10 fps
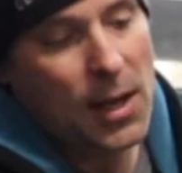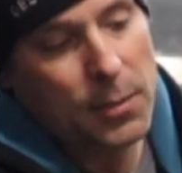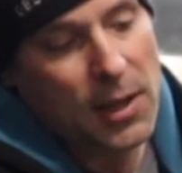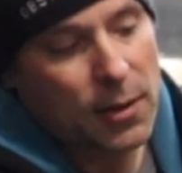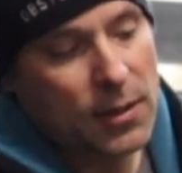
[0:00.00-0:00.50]

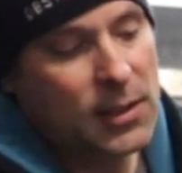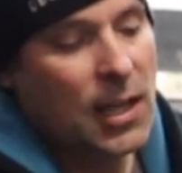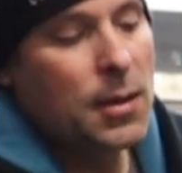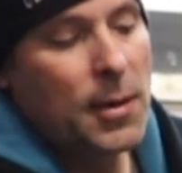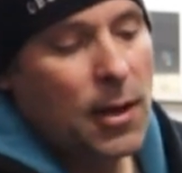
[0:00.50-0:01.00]
happy how this
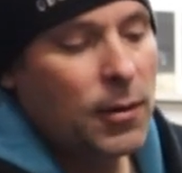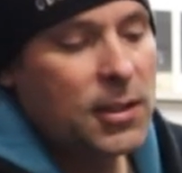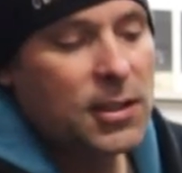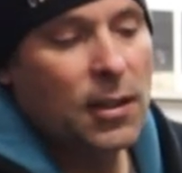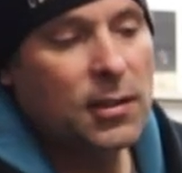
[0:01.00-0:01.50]
came out.
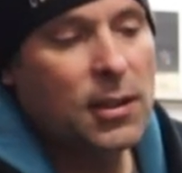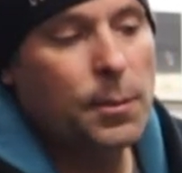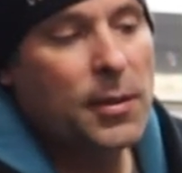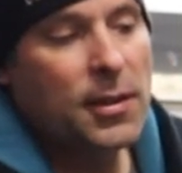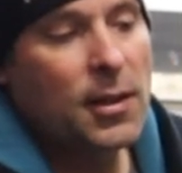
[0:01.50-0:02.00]
It's tucked
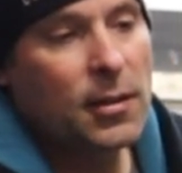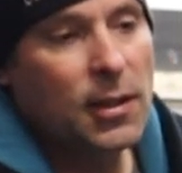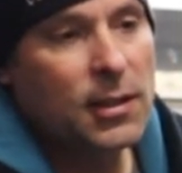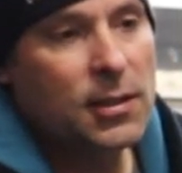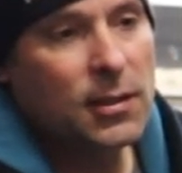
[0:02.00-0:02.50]
up in there
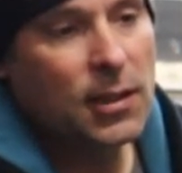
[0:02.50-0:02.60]
nice and